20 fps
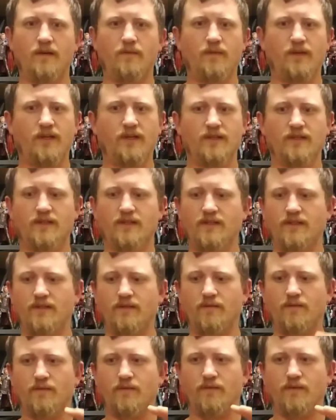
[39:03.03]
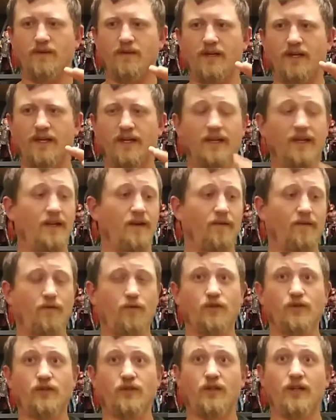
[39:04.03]
because, and then of
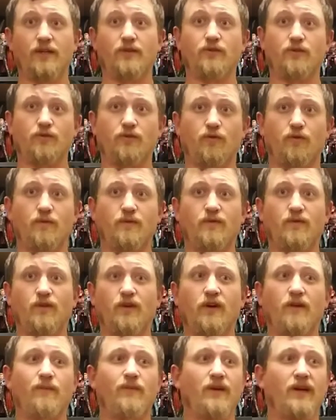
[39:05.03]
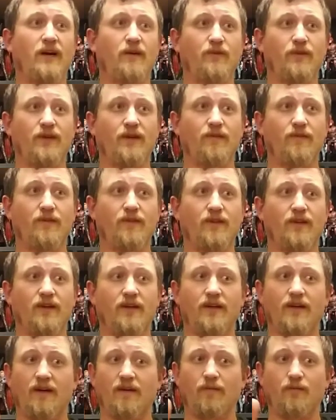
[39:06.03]
course, Collector's Corps for helping out with
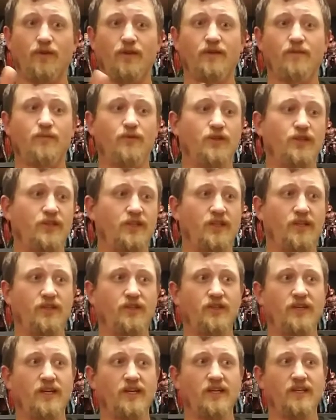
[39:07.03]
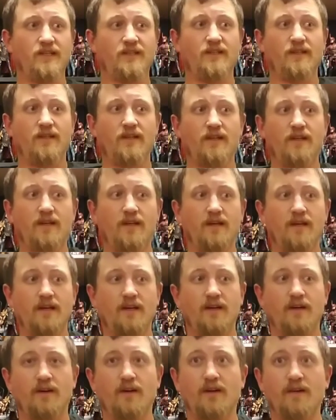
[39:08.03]
everything. I really appreciate you guys
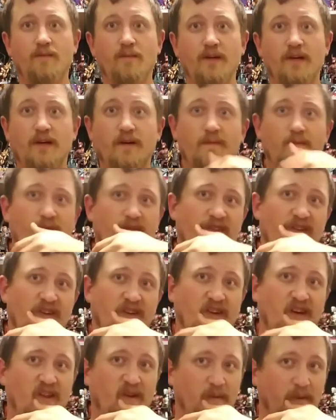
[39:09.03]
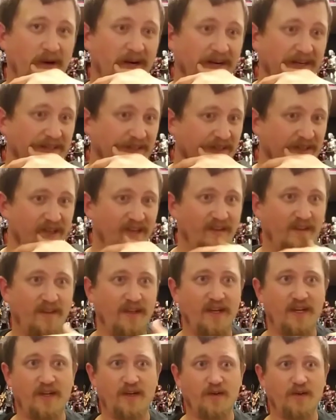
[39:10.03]
hooking me up with another box on that.
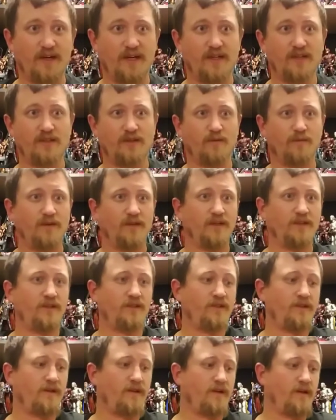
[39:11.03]
Thank you guys so much.